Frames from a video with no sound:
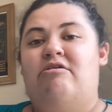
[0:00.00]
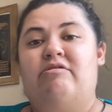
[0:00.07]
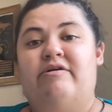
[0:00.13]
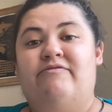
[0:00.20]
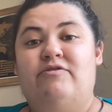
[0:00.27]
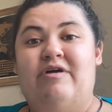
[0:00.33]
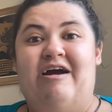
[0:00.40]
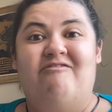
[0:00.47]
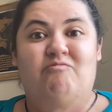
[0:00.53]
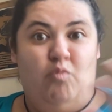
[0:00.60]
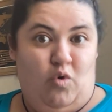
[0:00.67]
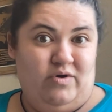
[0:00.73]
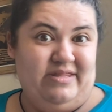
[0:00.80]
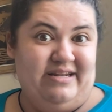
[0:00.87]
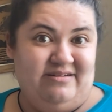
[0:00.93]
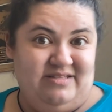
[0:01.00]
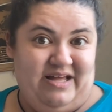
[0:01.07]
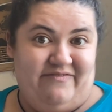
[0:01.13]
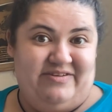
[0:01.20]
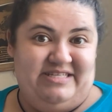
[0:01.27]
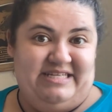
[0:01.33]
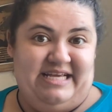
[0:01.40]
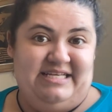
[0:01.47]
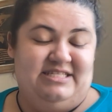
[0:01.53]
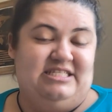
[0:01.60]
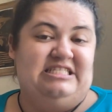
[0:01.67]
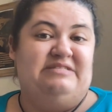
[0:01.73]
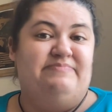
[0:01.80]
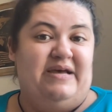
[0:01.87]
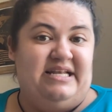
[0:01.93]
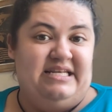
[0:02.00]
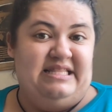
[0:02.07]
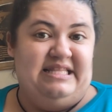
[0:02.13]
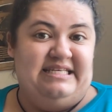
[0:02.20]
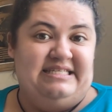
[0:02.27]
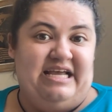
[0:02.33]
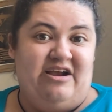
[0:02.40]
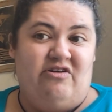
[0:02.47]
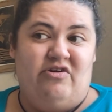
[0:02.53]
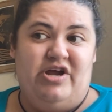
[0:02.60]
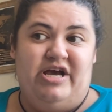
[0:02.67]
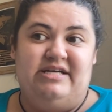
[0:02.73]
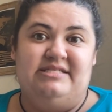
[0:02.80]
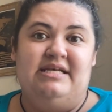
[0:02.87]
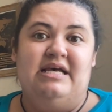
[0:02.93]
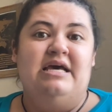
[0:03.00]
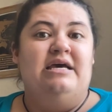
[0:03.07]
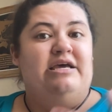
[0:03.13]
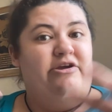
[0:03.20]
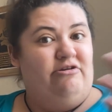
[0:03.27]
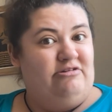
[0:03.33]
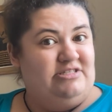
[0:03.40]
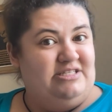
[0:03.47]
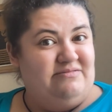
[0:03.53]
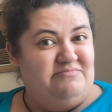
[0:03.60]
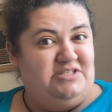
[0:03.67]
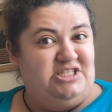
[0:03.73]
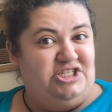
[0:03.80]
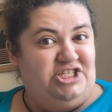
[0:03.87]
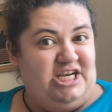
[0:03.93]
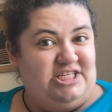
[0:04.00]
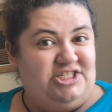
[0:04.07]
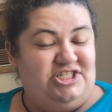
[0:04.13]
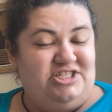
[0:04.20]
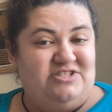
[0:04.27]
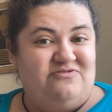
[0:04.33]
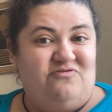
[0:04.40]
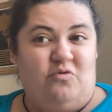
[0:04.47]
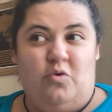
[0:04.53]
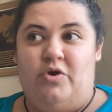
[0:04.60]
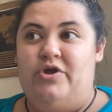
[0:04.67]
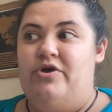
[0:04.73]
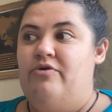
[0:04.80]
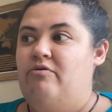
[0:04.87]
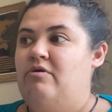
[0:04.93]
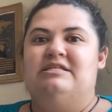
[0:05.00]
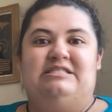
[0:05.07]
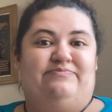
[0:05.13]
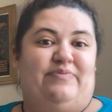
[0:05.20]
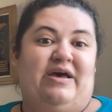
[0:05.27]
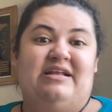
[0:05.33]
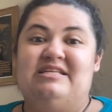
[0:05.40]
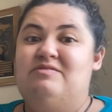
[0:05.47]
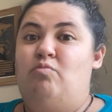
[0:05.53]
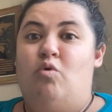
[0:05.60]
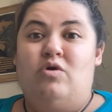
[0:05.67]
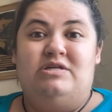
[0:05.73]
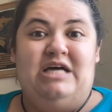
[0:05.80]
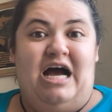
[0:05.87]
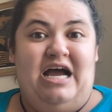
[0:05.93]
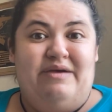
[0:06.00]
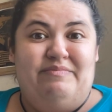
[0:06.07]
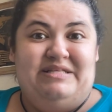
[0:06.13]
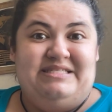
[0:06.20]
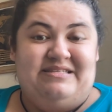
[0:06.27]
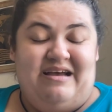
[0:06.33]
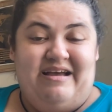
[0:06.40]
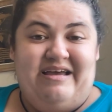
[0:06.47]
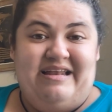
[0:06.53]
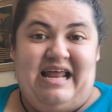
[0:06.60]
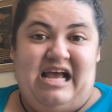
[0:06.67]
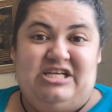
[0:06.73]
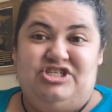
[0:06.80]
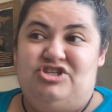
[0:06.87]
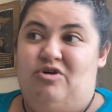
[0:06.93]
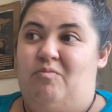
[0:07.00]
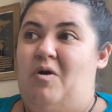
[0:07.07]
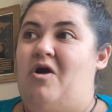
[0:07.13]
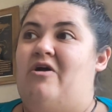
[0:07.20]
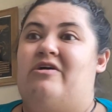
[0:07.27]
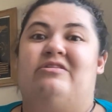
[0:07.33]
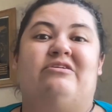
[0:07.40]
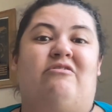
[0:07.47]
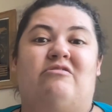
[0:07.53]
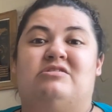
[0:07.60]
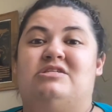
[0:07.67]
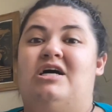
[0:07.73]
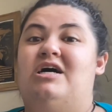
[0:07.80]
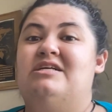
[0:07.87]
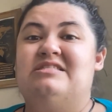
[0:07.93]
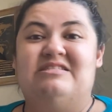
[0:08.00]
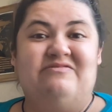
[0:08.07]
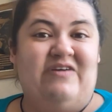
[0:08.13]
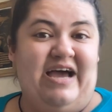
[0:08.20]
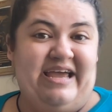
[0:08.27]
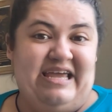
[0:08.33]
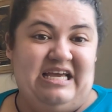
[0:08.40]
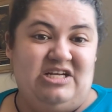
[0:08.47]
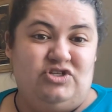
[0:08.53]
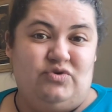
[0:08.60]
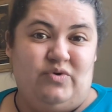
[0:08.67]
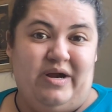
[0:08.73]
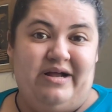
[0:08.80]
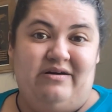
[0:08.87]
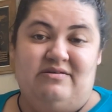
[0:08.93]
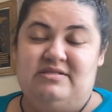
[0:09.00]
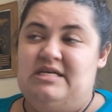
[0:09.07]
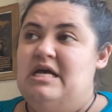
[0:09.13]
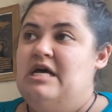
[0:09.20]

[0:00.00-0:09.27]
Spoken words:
if you have more than 11 days to spend in these areas, here are some suggestions for you. Spend more time in Zion National Park. There are tons of hiking trails,